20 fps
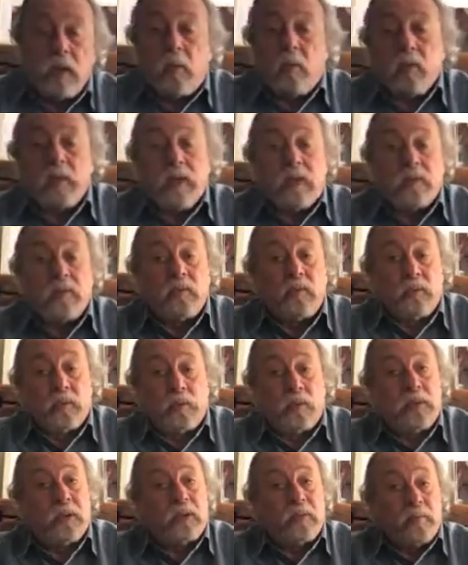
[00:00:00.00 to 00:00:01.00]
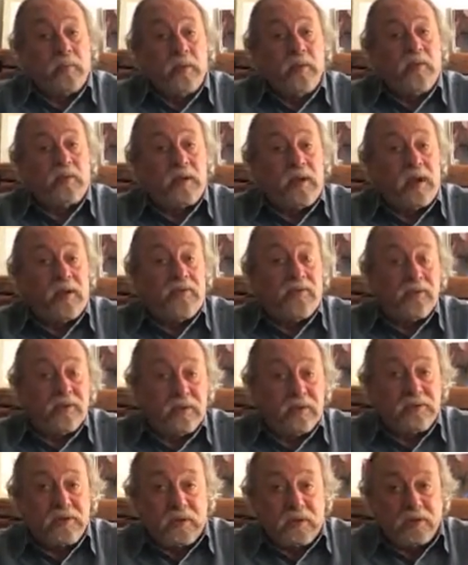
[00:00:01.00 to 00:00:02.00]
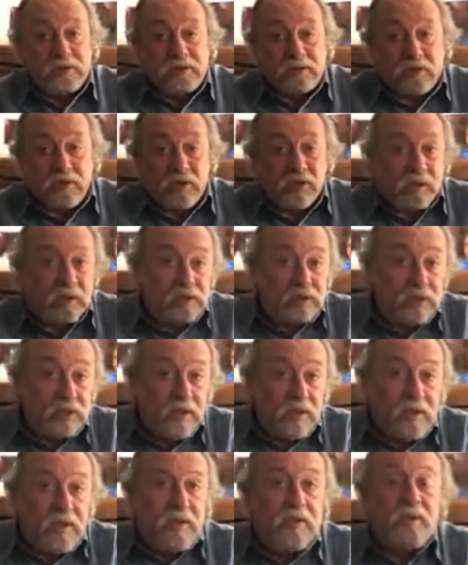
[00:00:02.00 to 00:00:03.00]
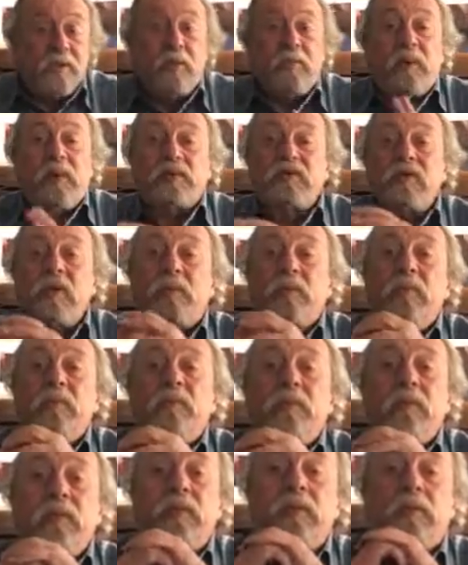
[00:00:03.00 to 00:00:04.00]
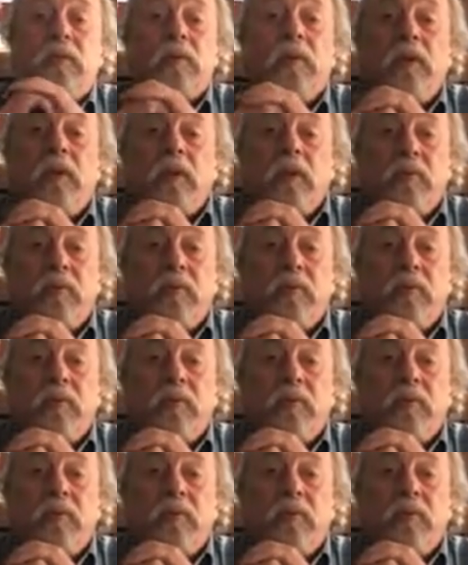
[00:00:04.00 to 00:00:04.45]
No, we're not immune to having an intelligent discussion about something political.